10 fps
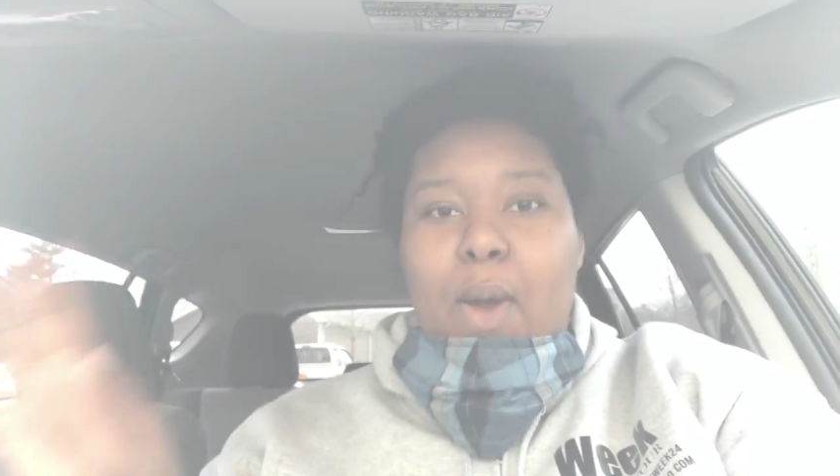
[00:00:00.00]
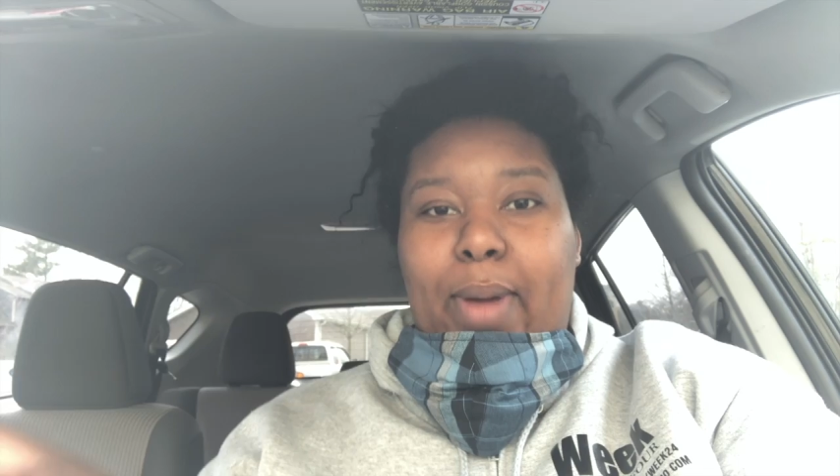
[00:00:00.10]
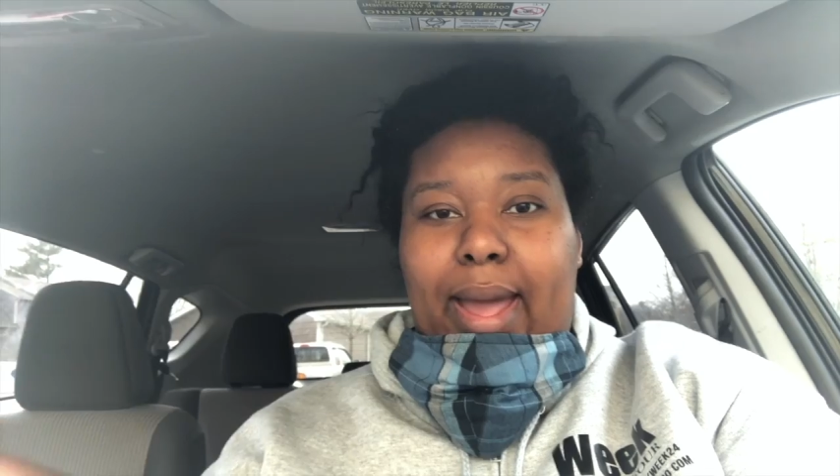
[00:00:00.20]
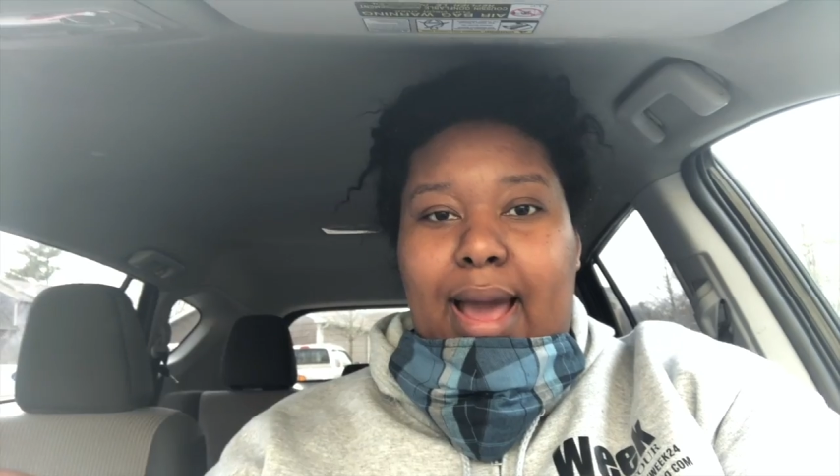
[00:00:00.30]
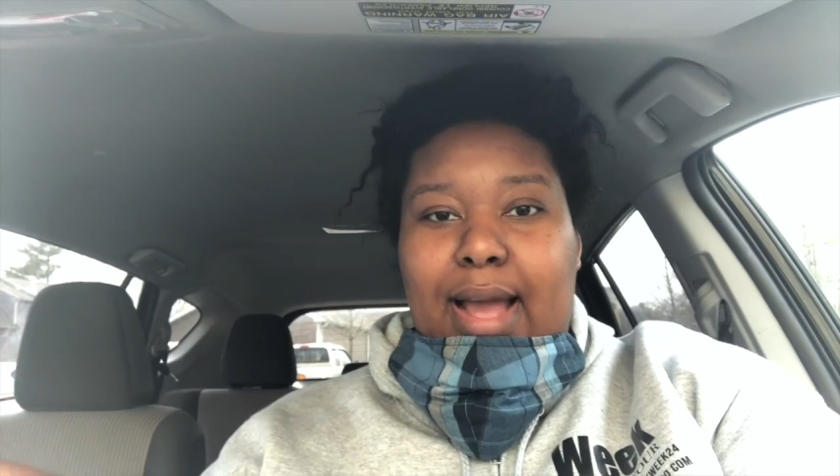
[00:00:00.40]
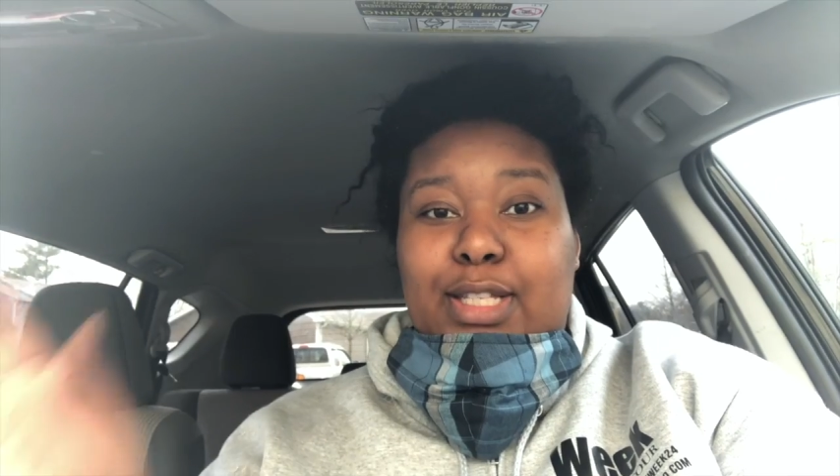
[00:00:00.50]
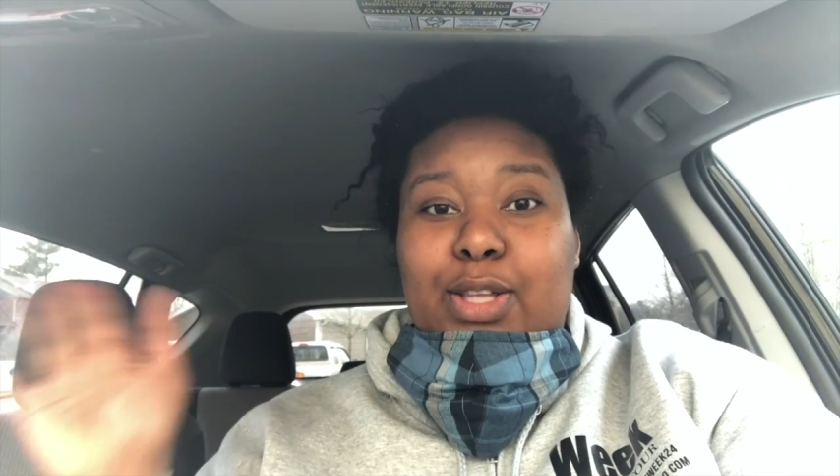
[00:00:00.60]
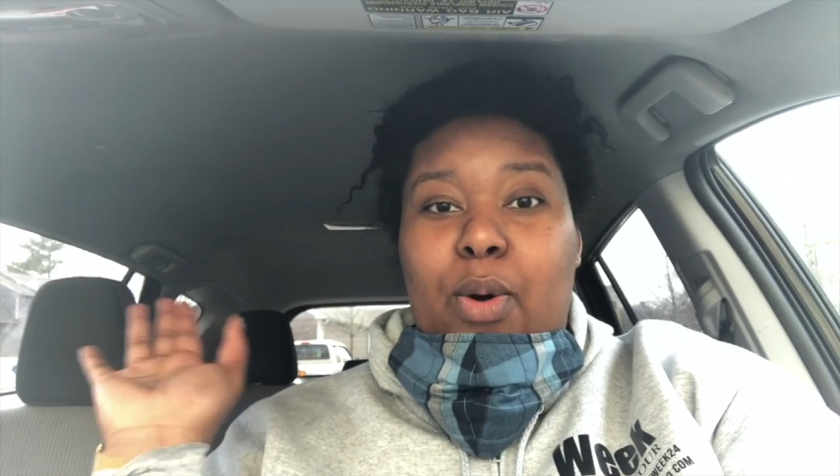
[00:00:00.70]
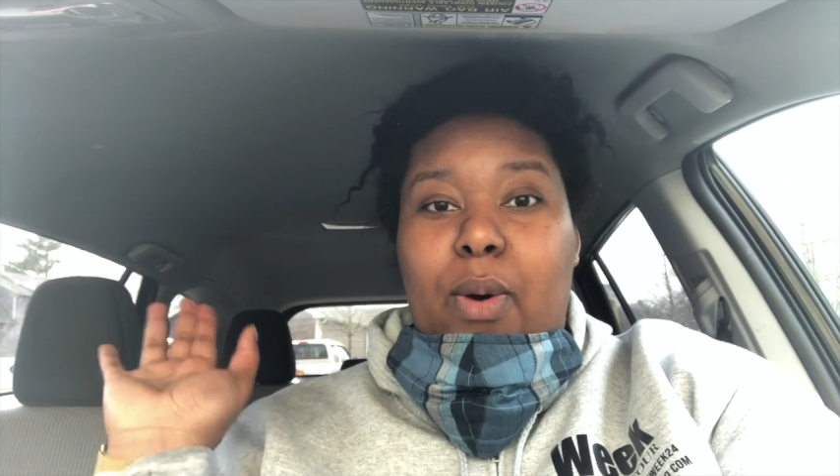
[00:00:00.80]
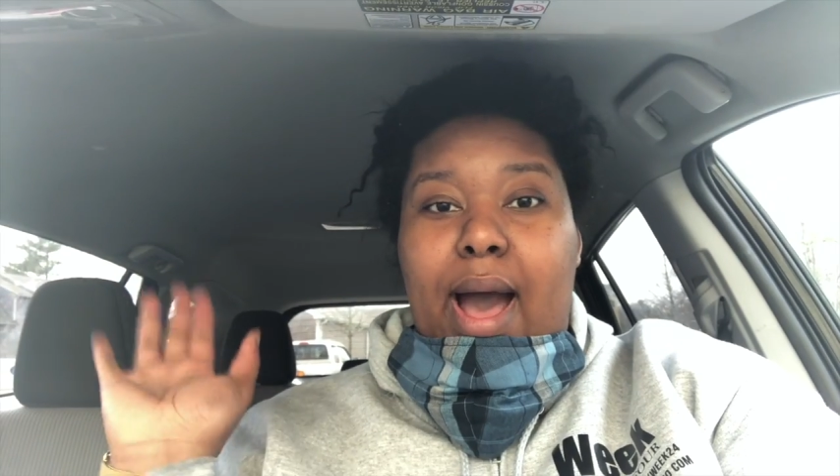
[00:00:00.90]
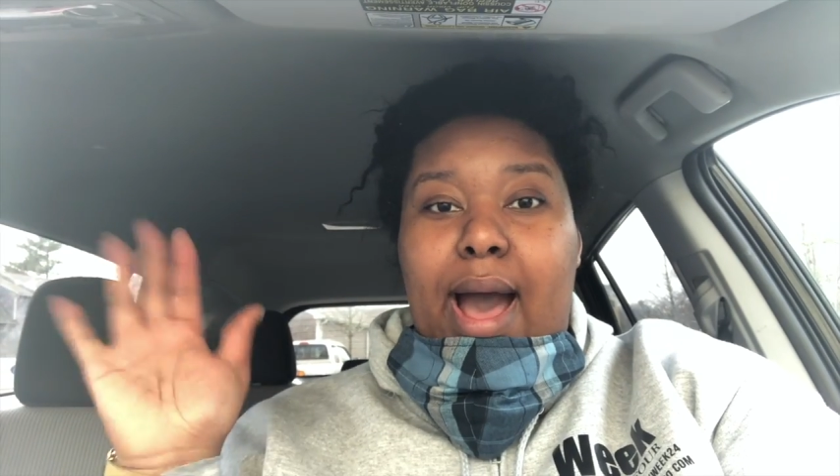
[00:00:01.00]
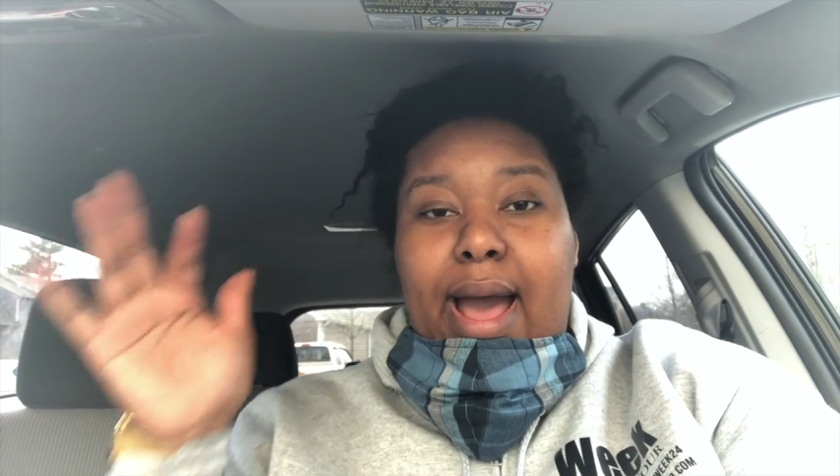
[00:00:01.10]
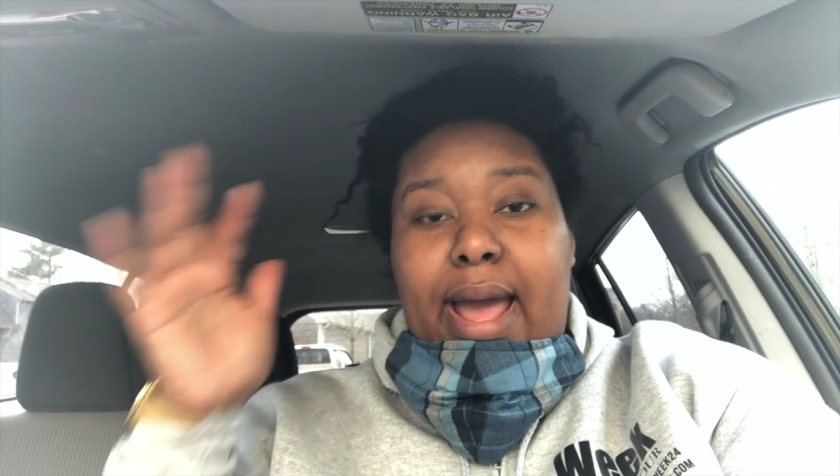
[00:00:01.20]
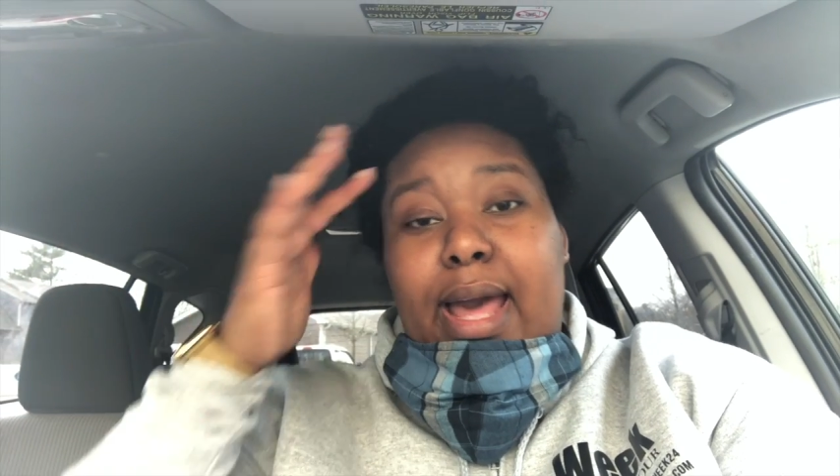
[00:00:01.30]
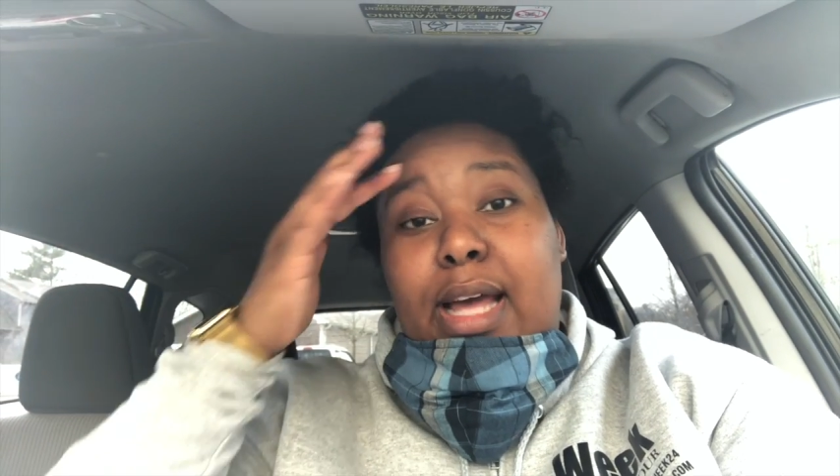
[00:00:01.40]
Okay guys, so
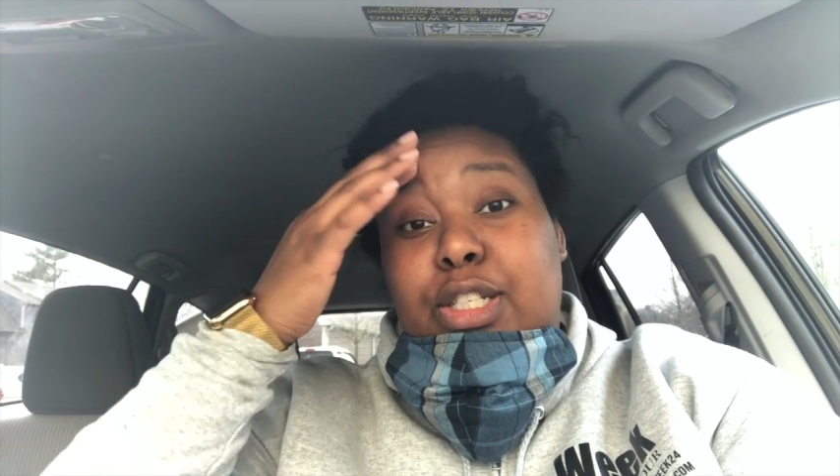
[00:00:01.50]
I